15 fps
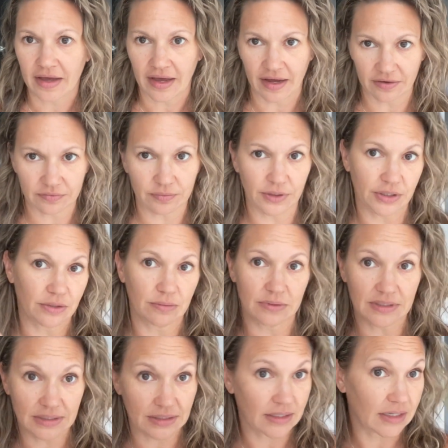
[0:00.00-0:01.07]
of what you'd
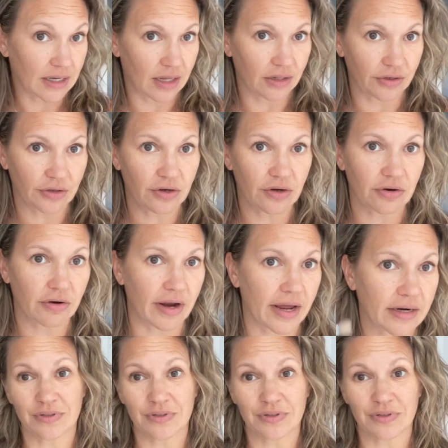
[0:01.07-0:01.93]
color correct.